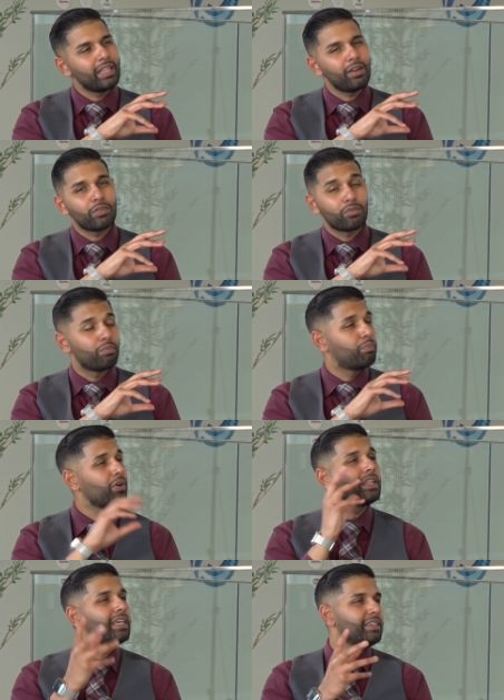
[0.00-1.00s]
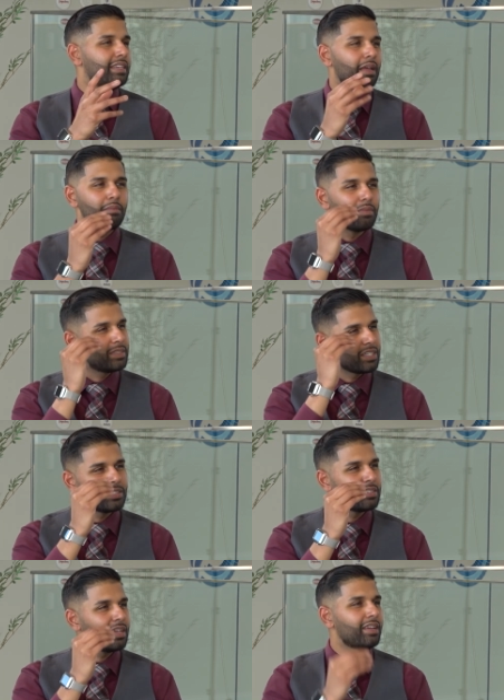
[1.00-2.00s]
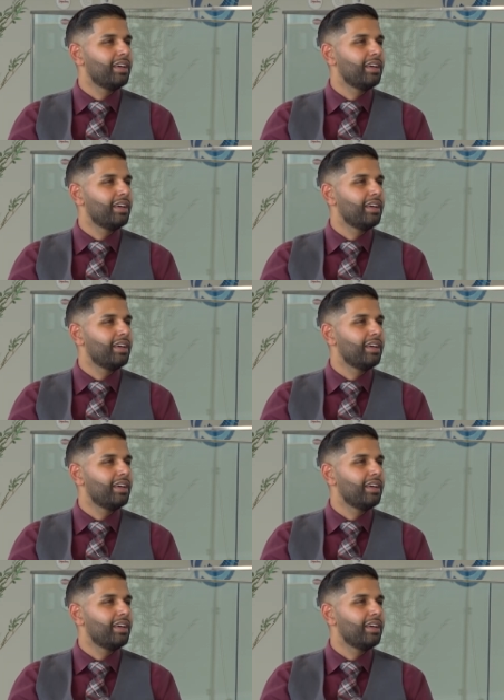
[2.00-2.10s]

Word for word: they are brilliant team, just